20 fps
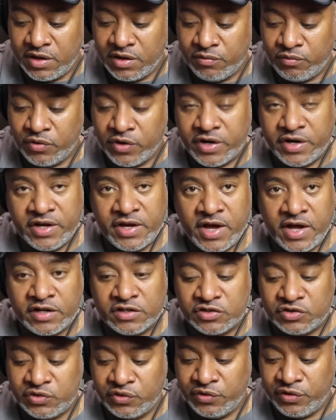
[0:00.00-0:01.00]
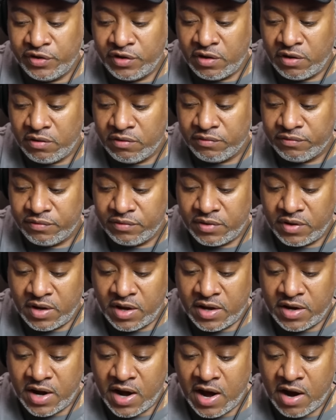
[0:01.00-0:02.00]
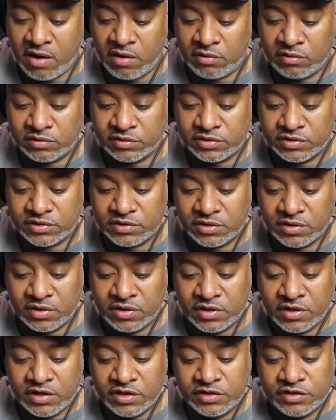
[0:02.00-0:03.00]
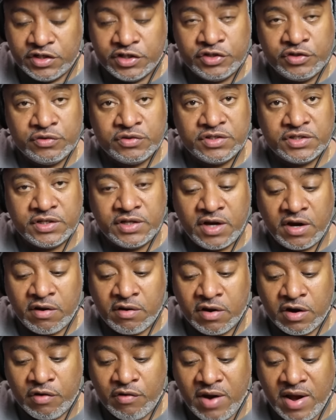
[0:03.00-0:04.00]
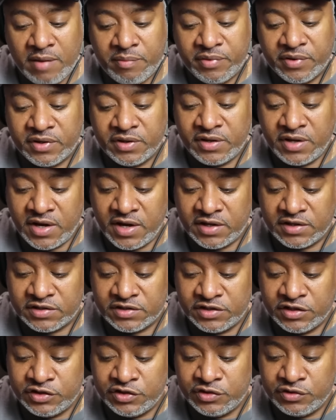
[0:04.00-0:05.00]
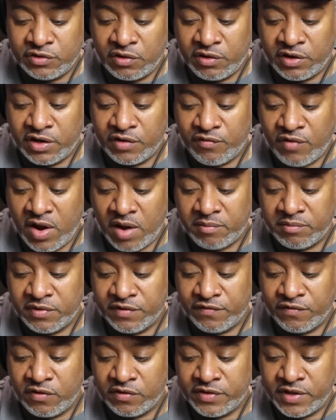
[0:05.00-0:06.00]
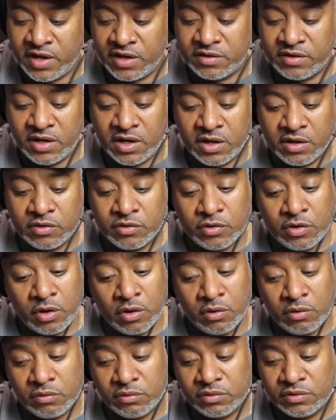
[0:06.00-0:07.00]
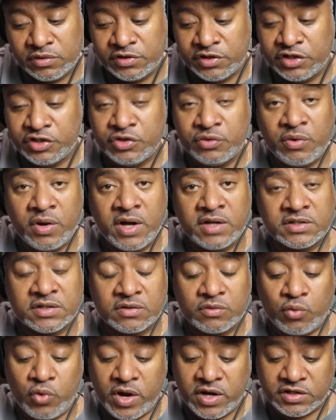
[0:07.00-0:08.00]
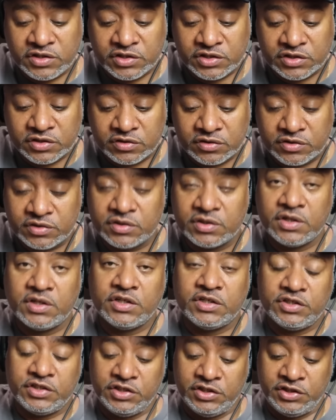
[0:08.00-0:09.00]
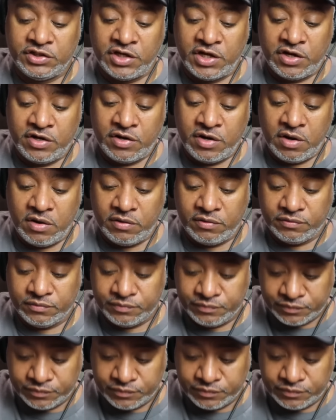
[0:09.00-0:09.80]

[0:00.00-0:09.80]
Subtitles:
where he had a studio at Harold's. Did you see Eric rapping? Yes. Did you know he rapped before that day? No. Did you ask questions? She said no.